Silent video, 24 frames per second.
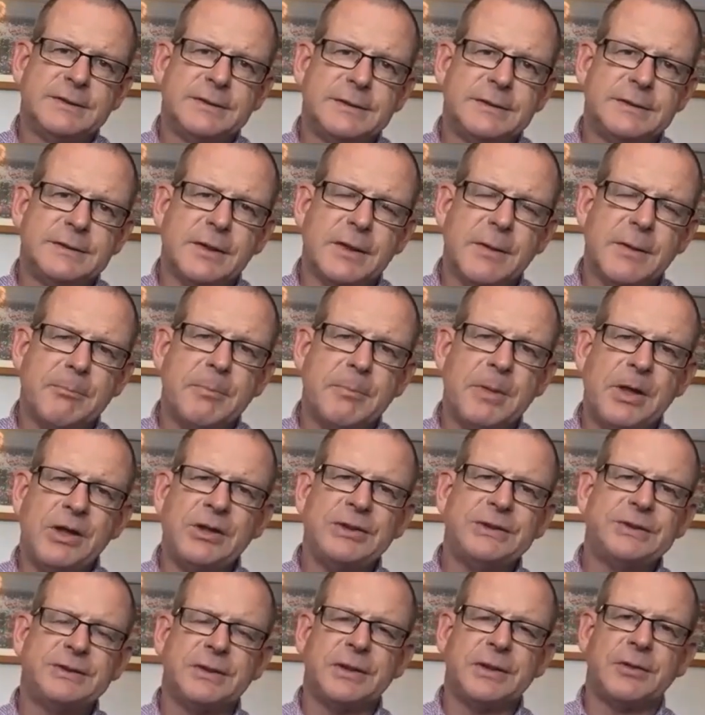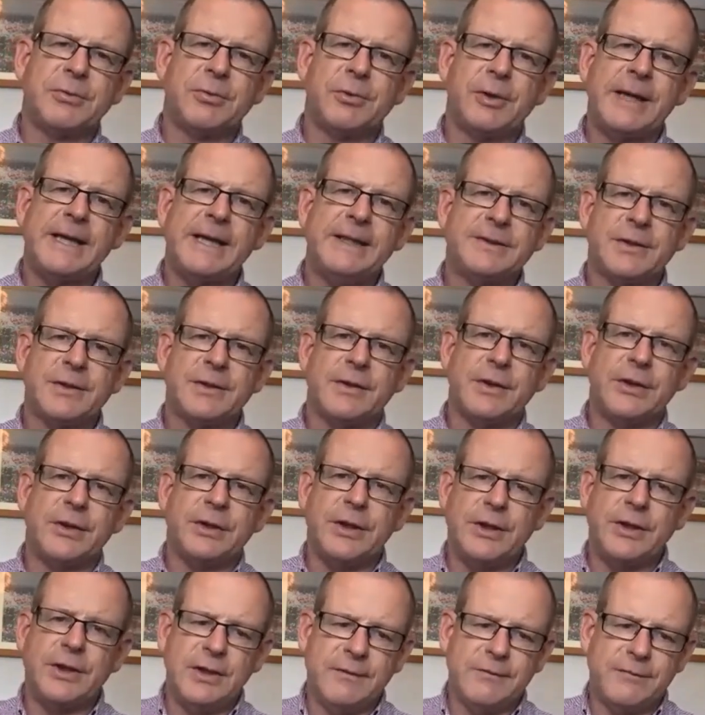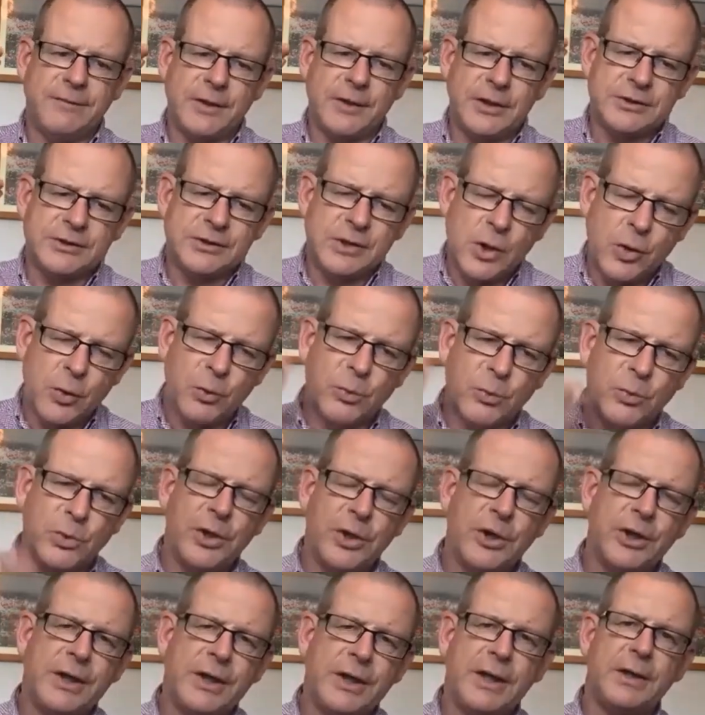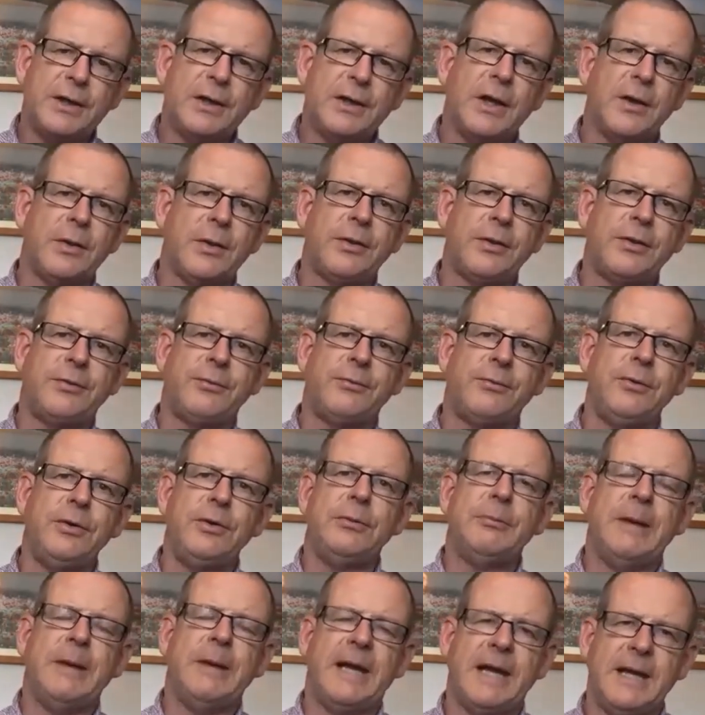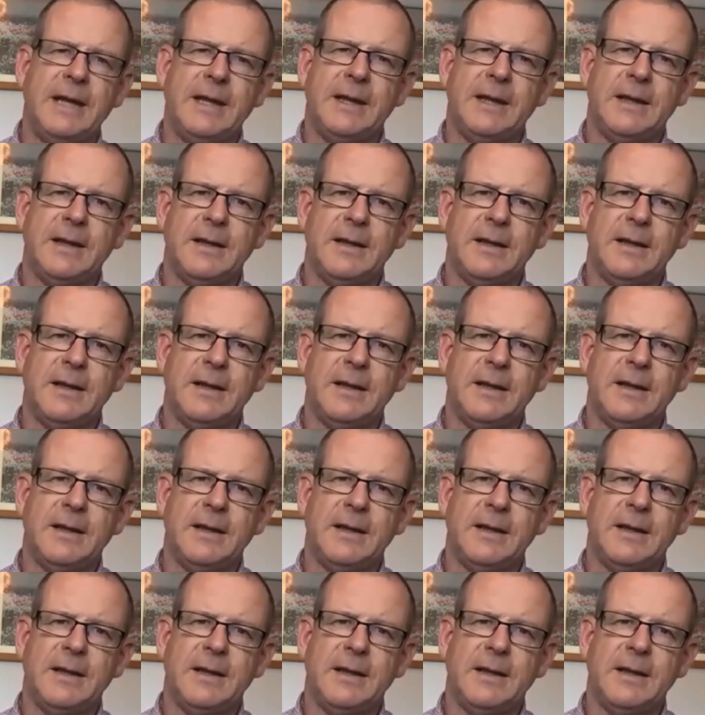to the master and creator of the universe working through me